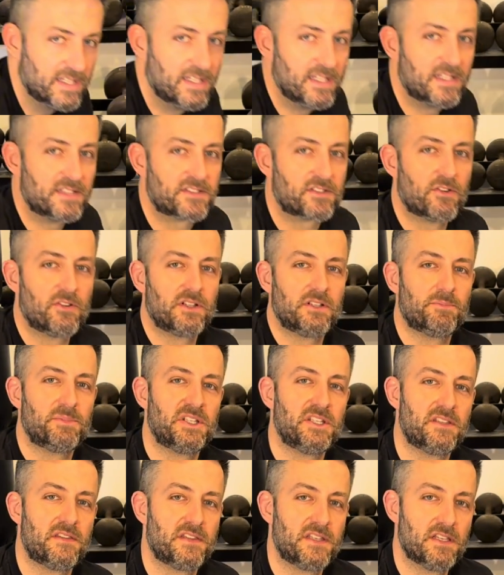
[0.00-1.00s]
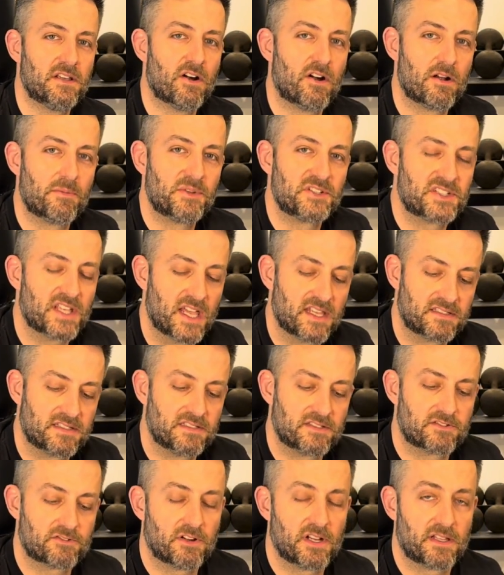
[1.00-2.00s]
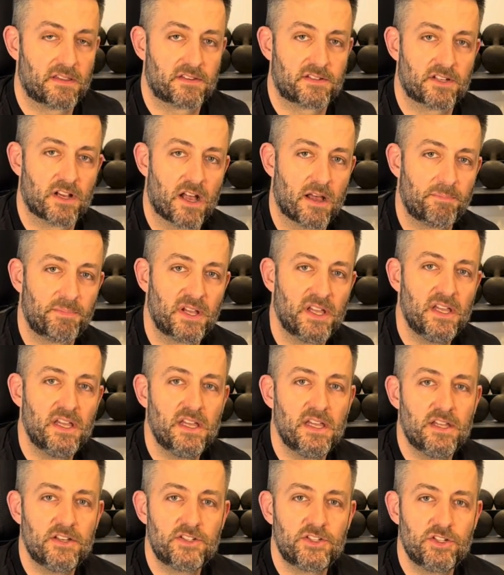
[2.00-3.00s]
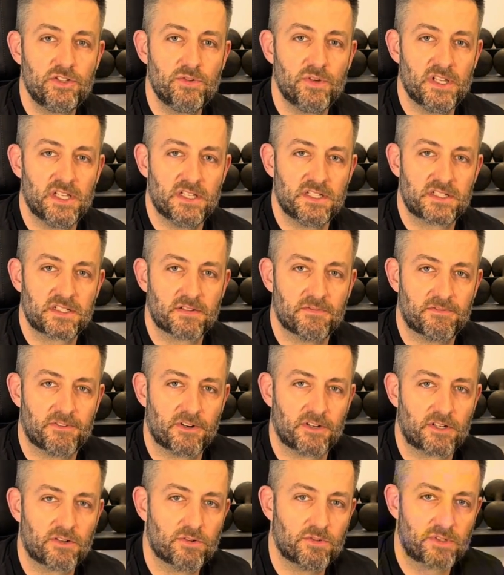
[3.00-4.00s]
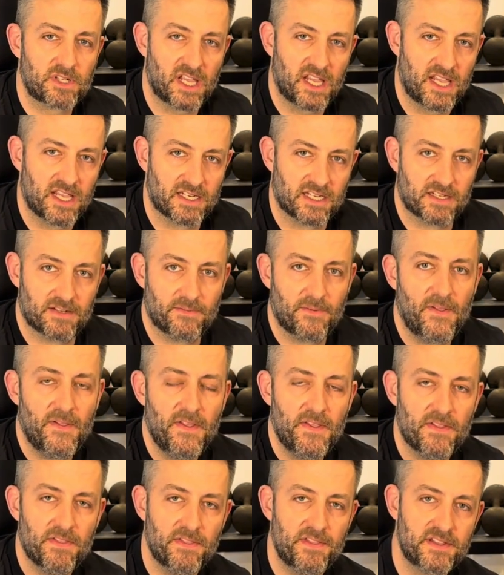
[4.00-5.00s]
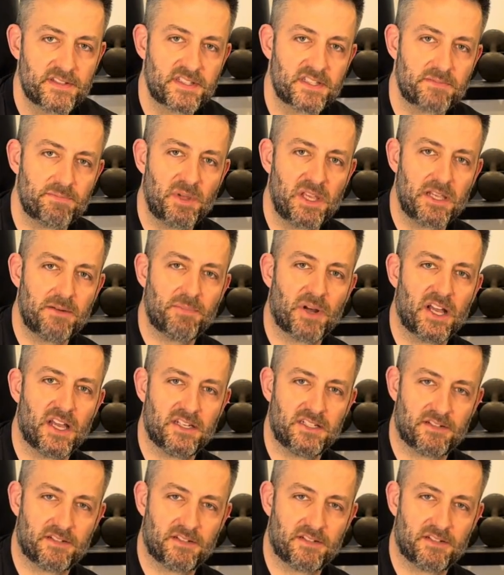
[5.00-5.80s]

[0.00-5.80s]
it's going to be the Arm Assassin Strength Shop 2-inch vertical cannon. This is made by a